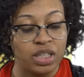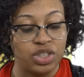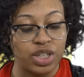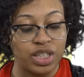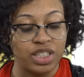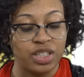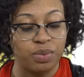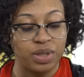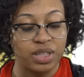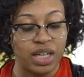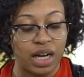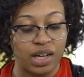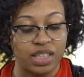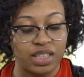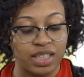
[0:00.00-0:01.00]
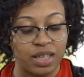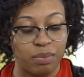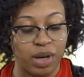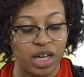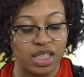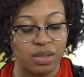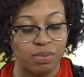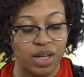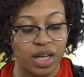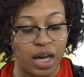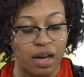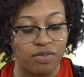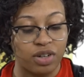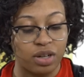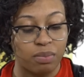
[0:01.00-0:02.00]
Jessie went down into the basement.
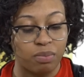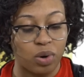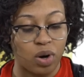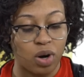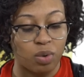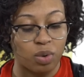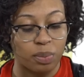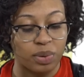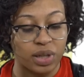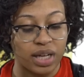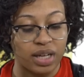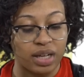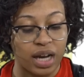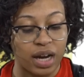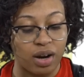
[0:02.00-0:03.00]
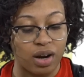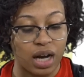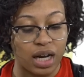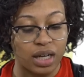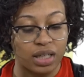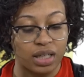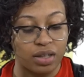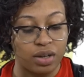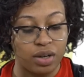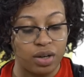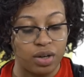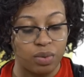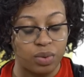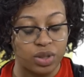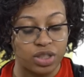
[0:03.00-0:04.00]
Evan and Paul were playing air hockey
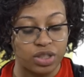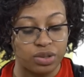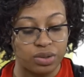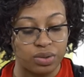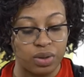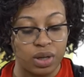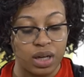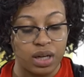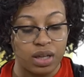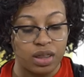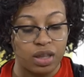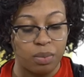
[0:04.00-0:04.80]
with Shu. The